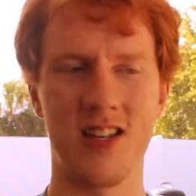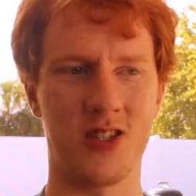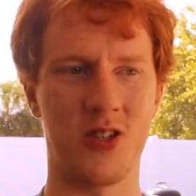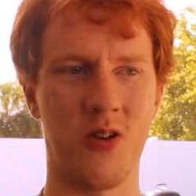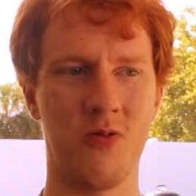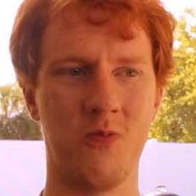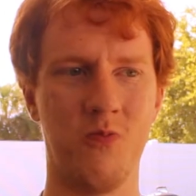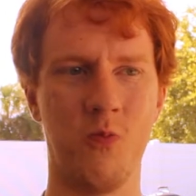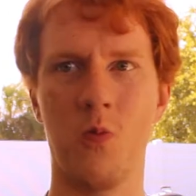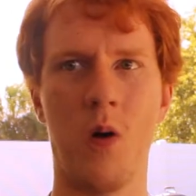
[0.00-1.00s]
so
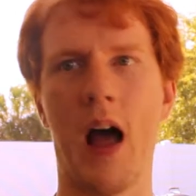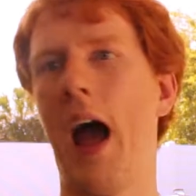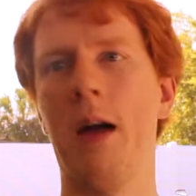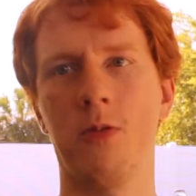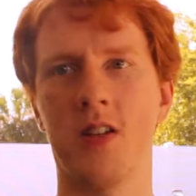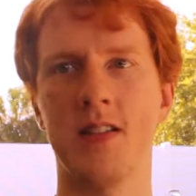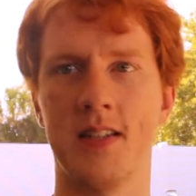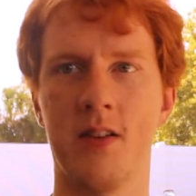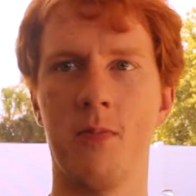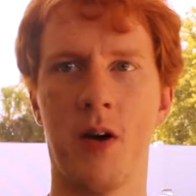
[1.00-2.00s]
I would
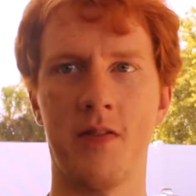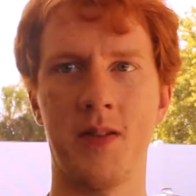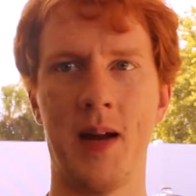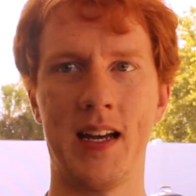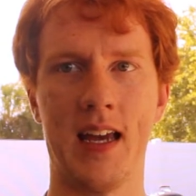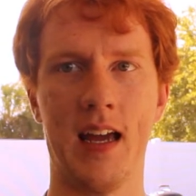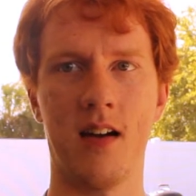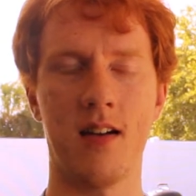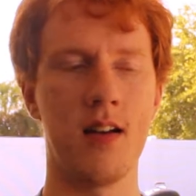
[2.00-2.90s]
consider it part of the main canon.